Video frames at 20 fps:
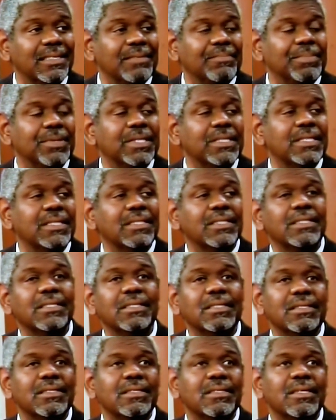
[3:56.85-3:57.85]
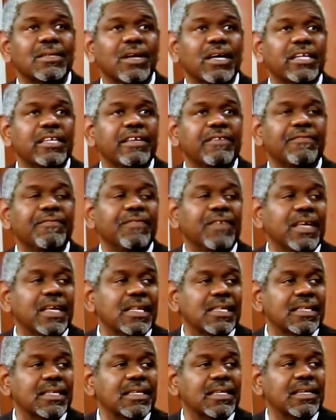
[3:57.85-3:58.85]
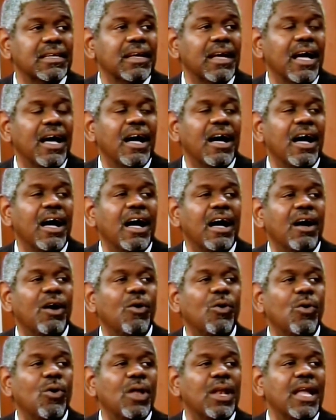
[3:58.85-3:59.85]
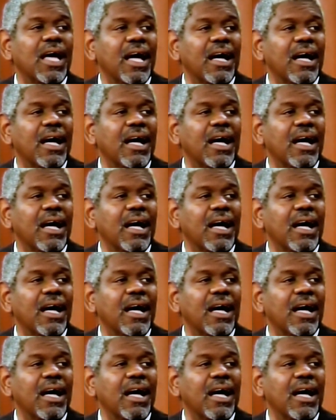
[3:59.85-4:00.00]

The persons in the field uh, all